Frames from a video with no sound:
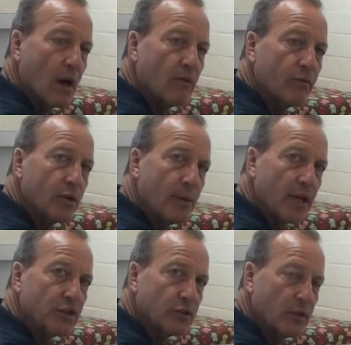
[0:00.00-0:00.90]
um, to
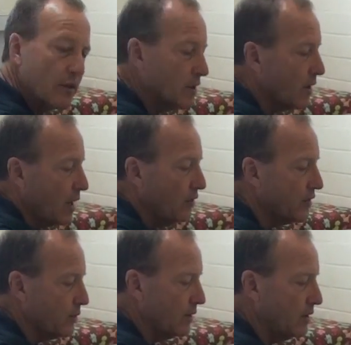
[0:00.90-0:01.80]
make sure that they're
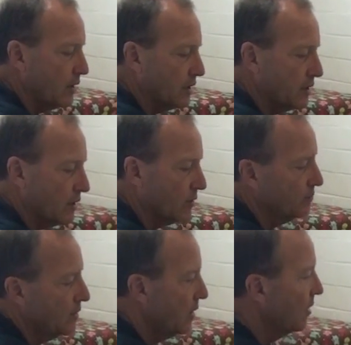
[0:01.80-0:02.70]
healthy. We look at their
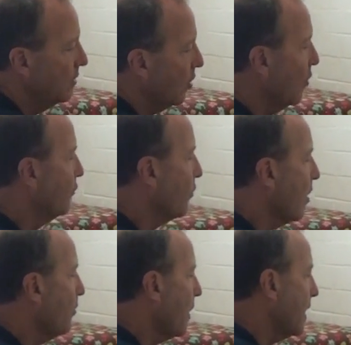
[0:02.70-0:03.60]

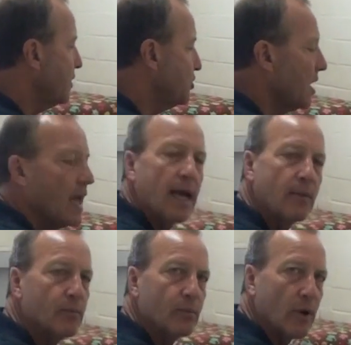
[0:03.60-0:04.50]
overall body
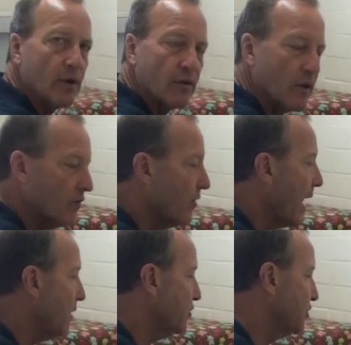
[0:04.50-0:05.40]
shape, whether they're
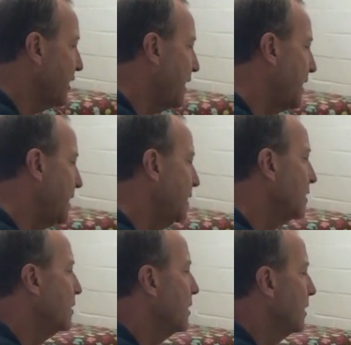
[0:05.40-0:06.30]
fat or skinny,
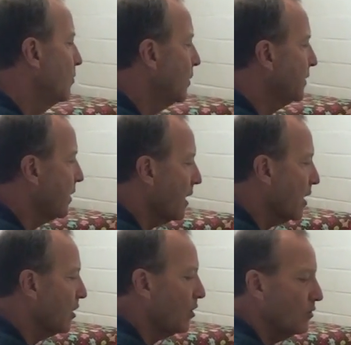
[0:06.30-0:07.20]
what their
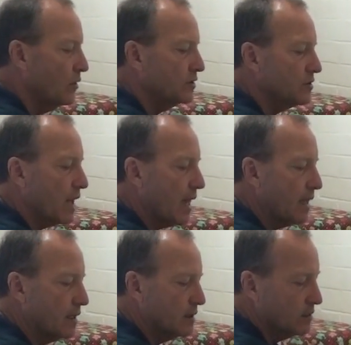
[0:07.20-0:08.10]
hair coat looks
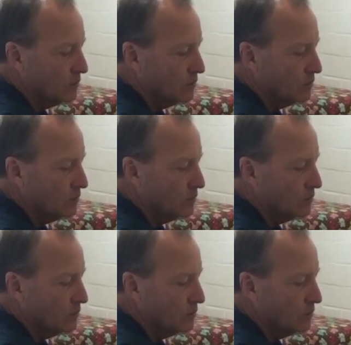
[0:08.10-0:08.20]
like,